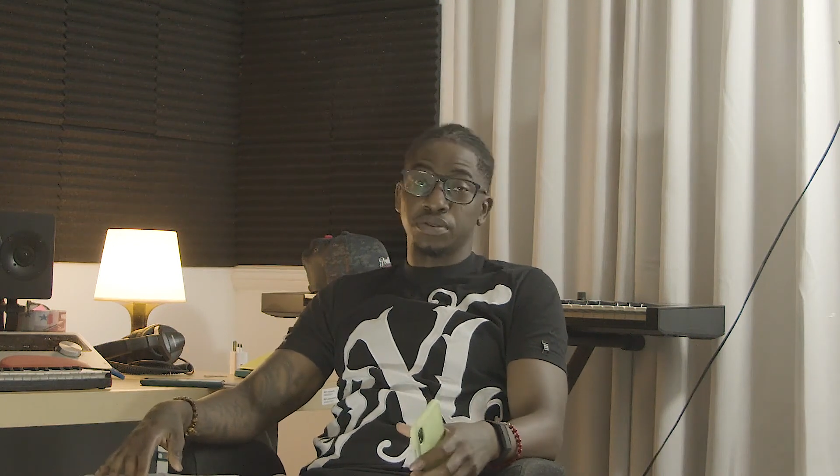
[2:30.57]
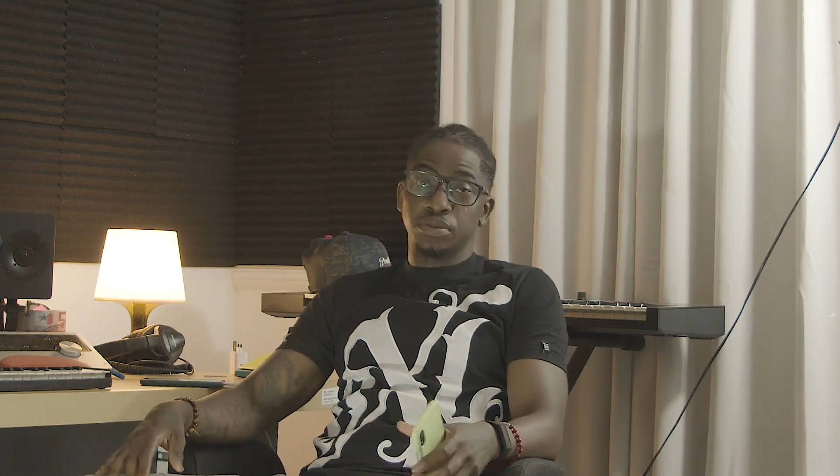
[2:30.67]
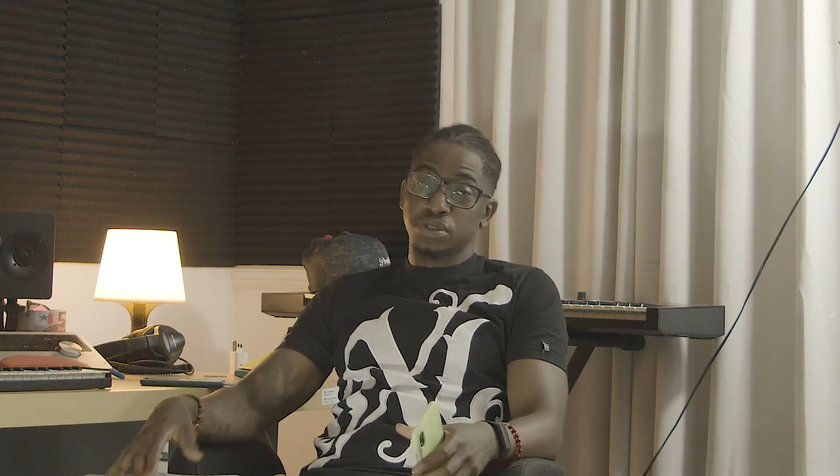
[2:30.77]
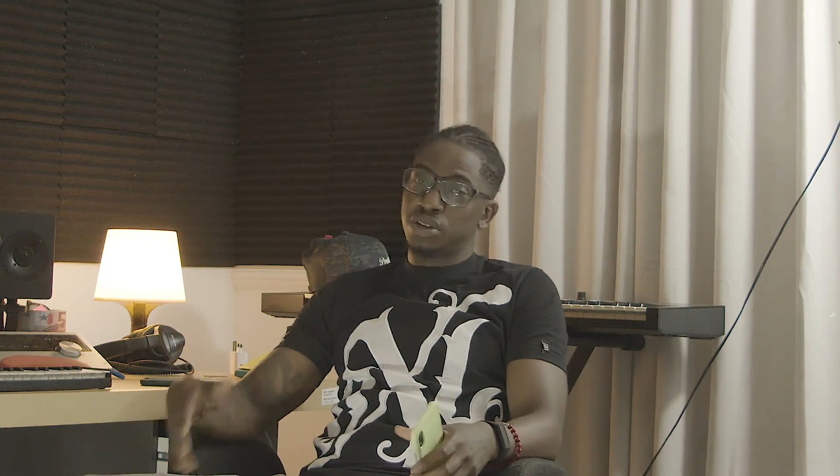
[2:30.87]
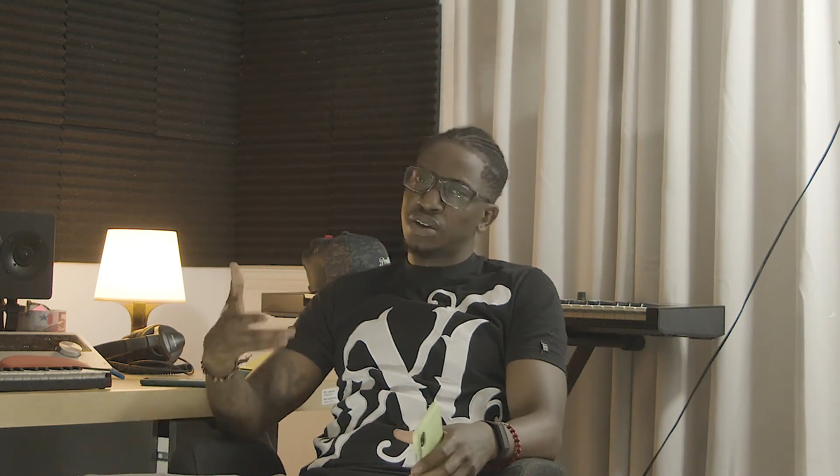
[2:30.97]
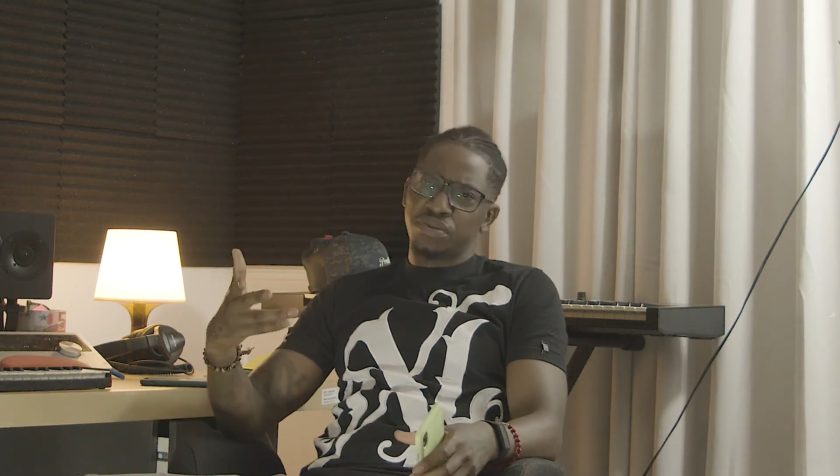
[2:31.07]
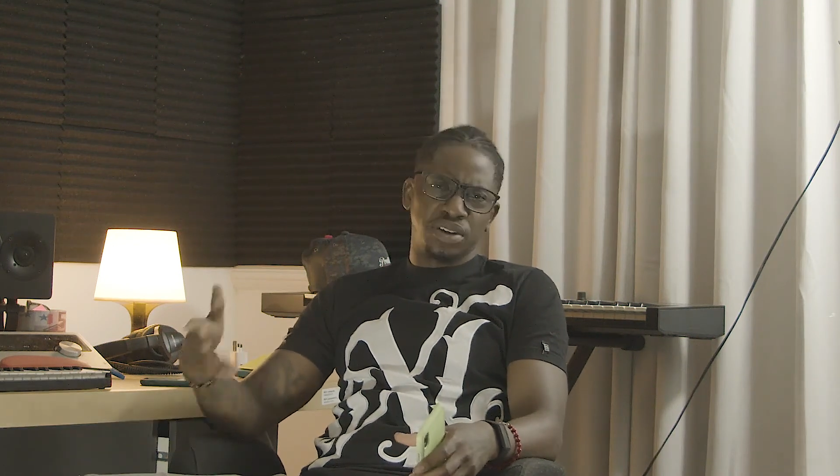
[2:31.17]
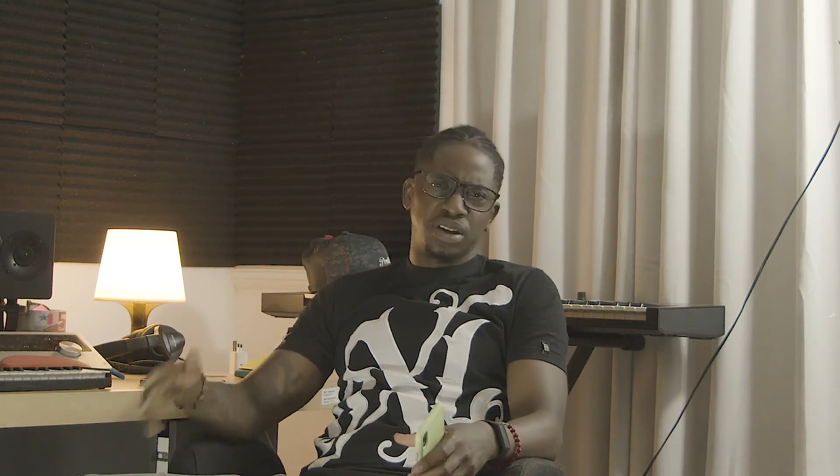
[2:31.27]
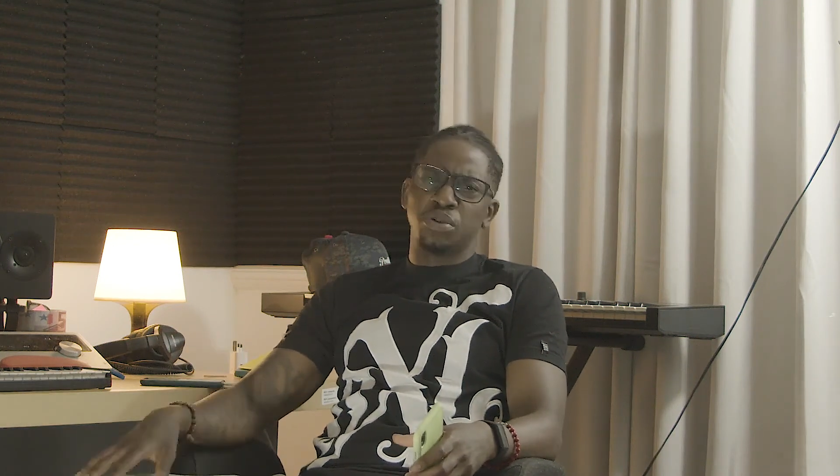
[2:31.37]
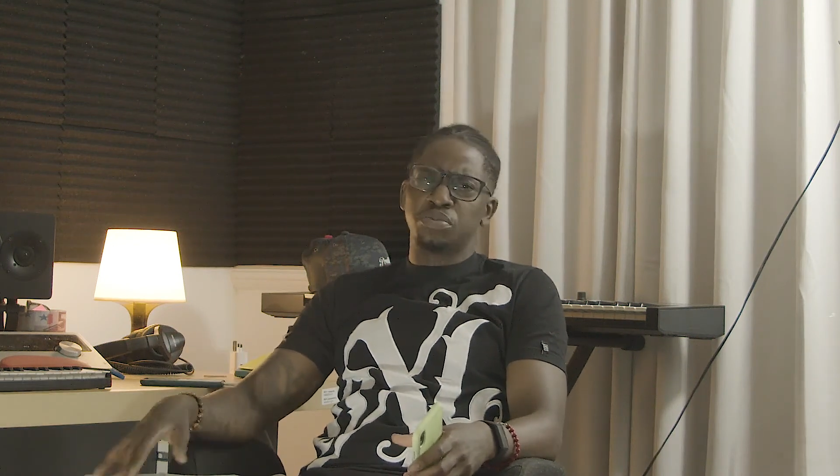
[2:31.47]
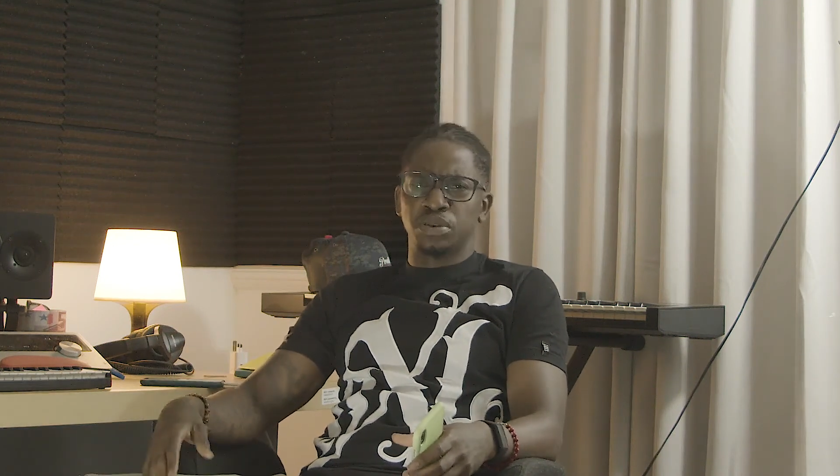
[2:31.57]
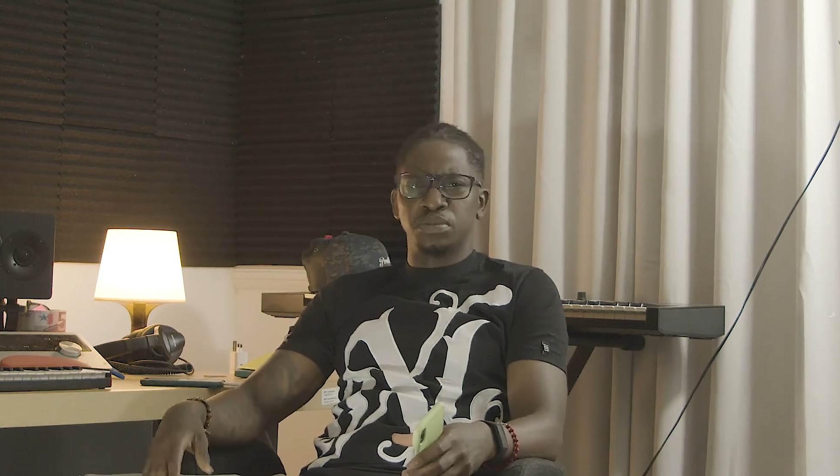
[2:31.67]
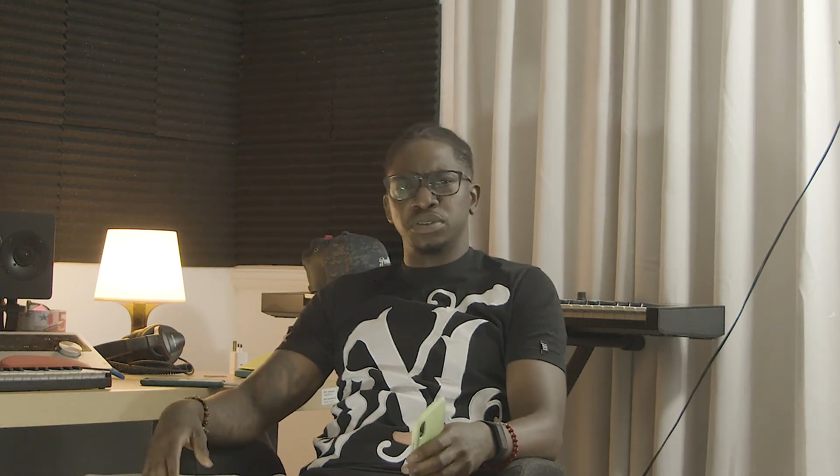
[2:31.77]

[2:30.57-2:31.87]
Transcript: for me. So I think I'll probably